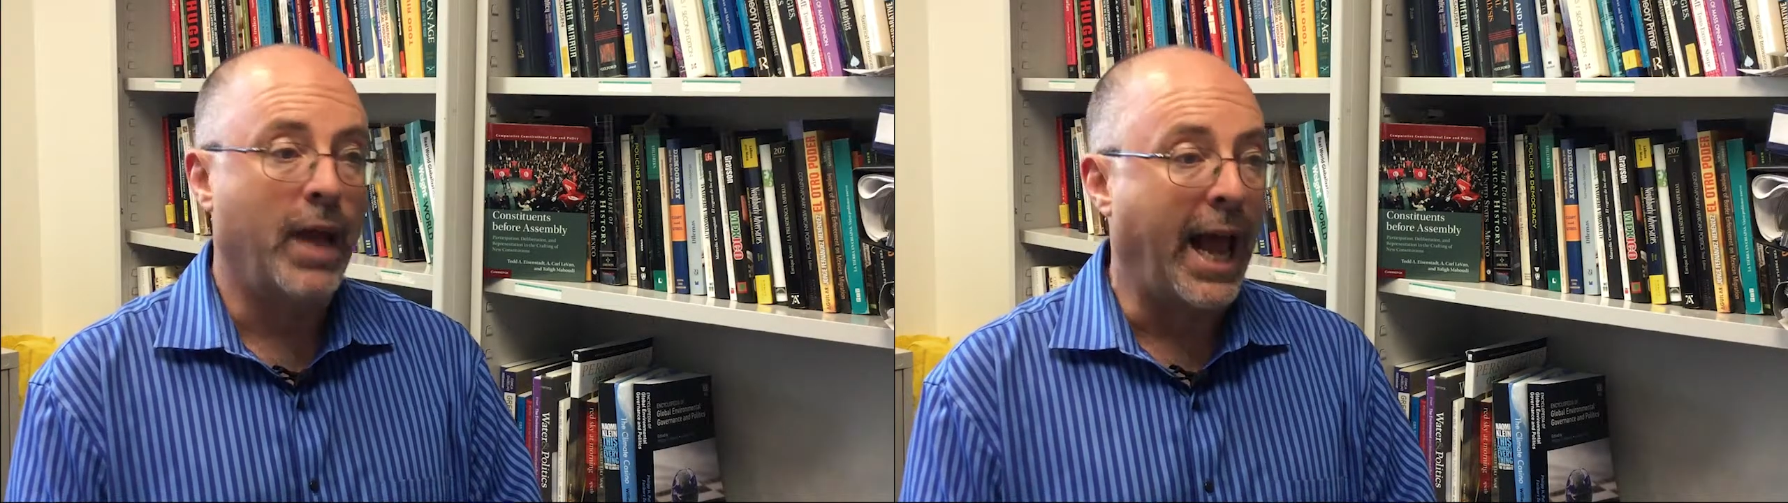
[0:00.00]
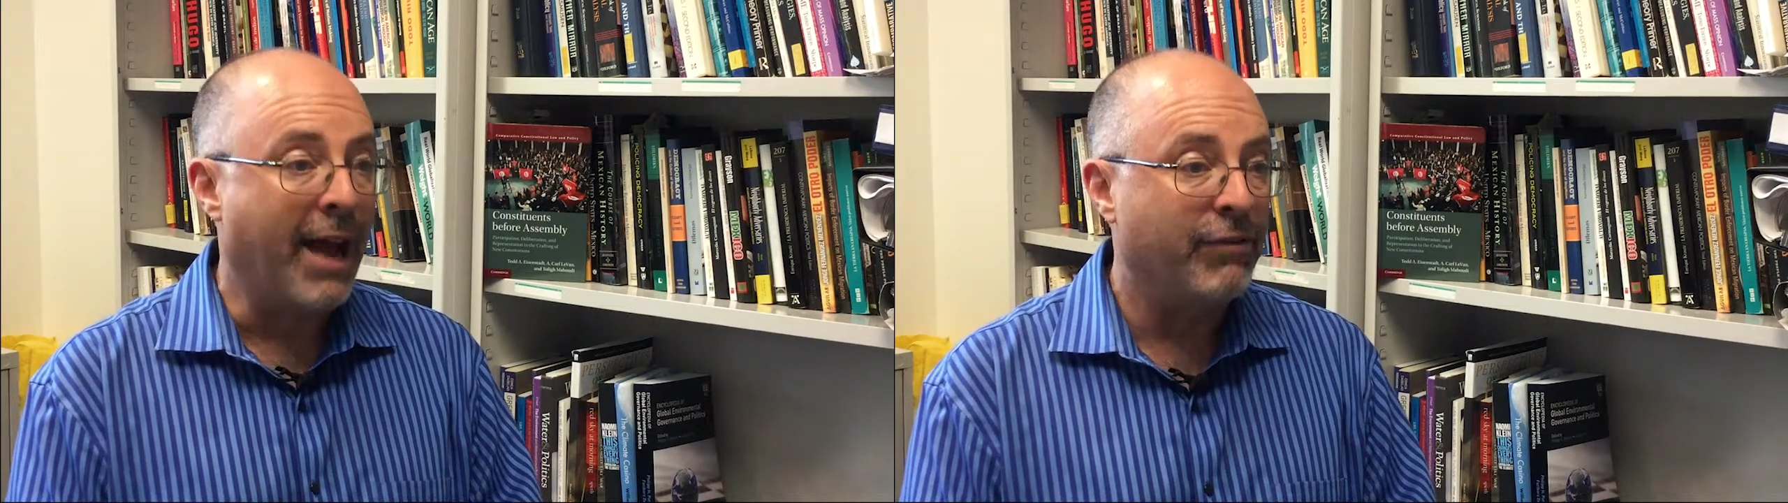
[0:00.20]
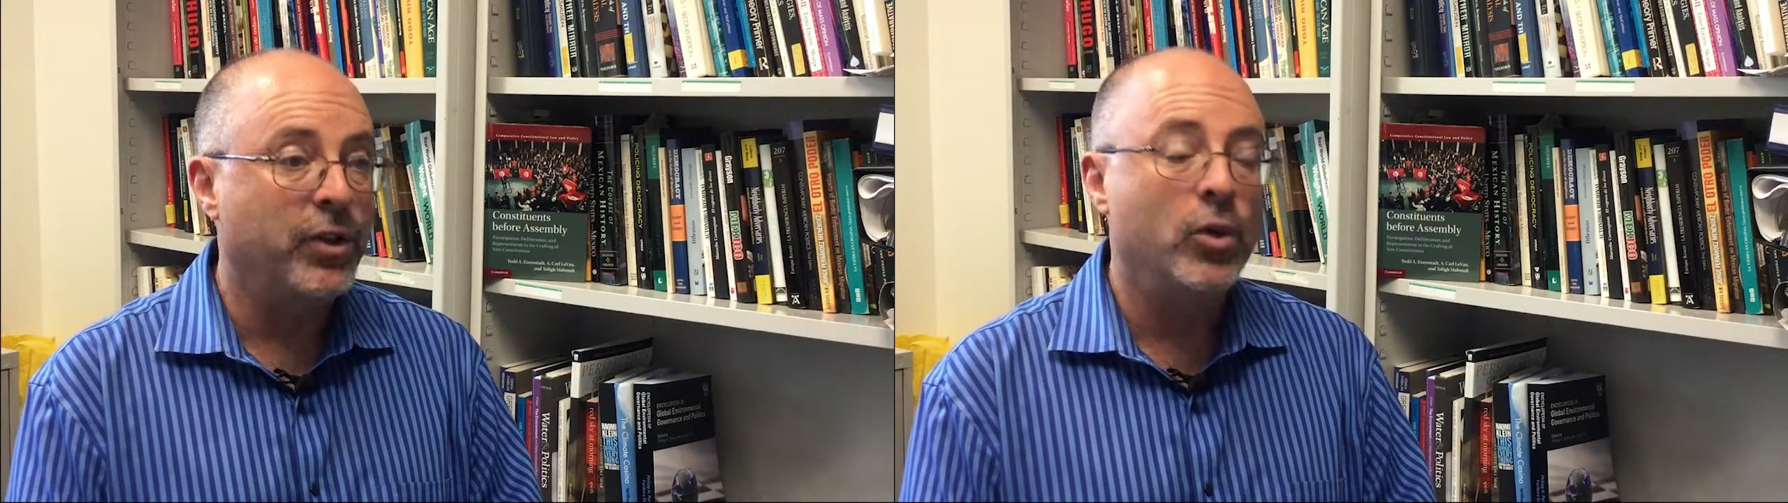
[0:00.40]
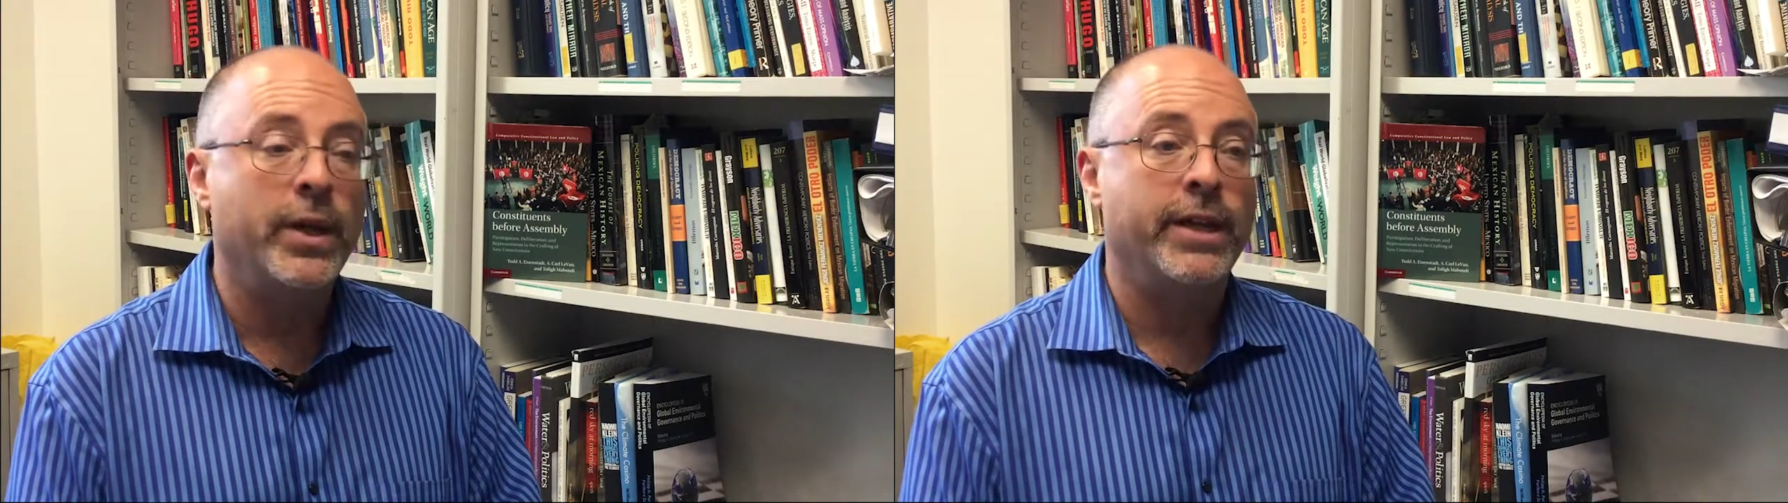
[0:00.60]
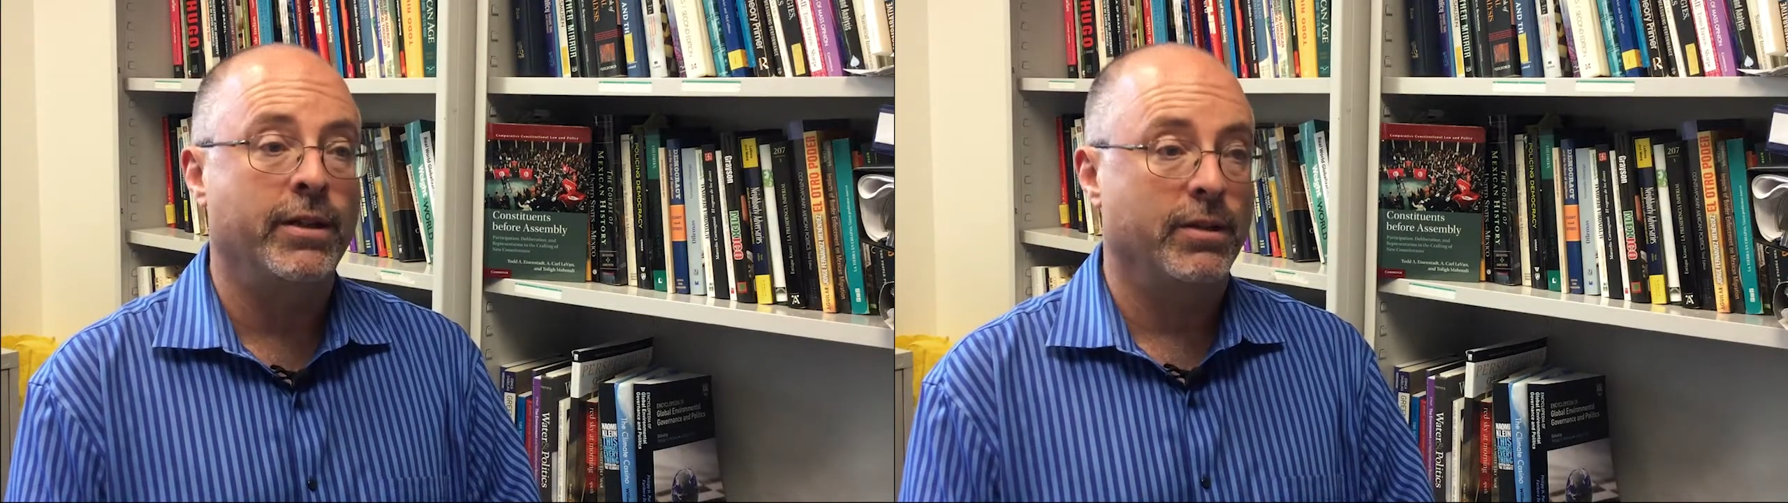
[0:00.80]

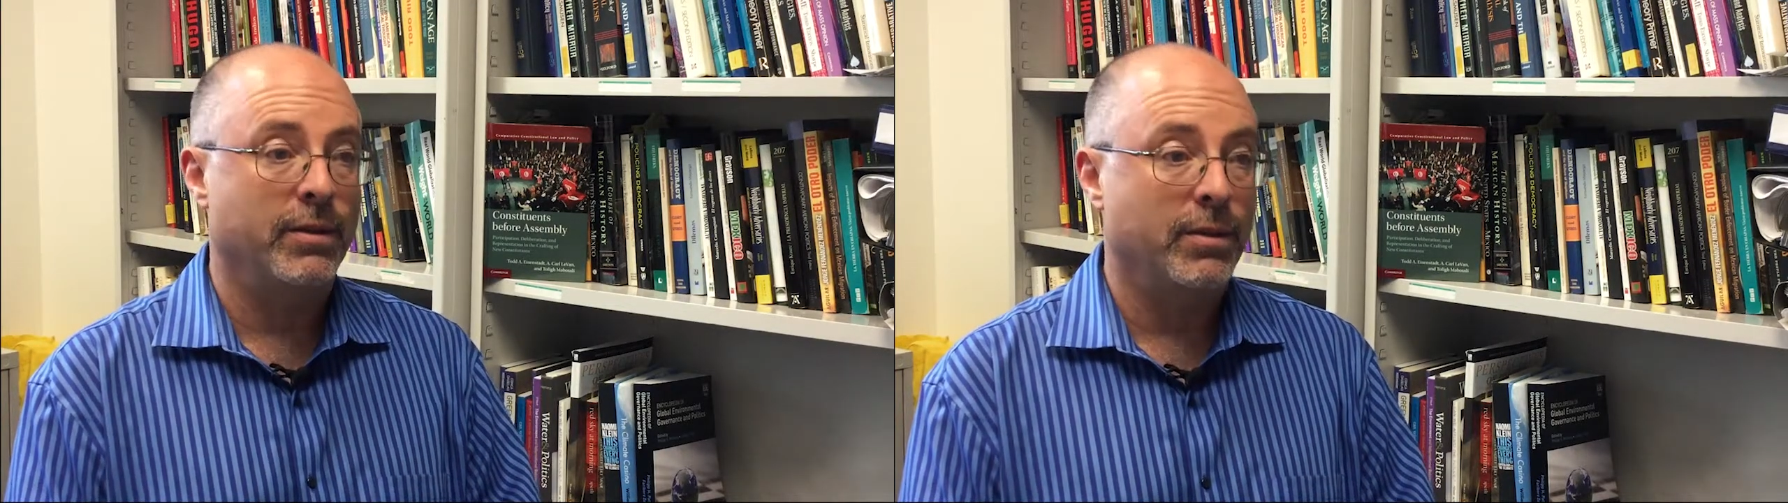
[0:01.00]
affluent